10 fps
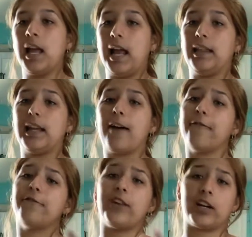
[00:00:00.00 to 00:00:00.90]
And they have
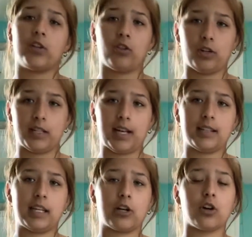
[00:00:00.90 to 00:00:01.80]
very long necks.
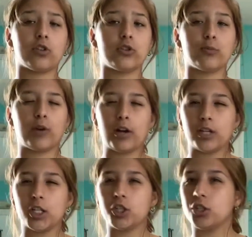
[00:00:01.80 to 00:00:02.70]
They are also
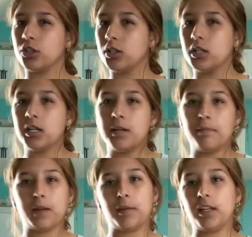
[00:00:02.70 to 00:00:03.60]
brownish,
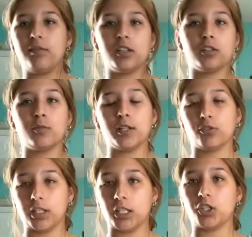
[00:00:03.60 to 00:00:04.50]
maybe even a little bit
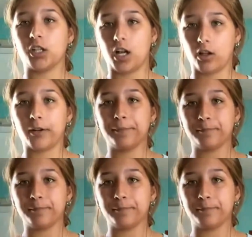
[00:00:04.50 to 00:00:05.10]
greenish in color.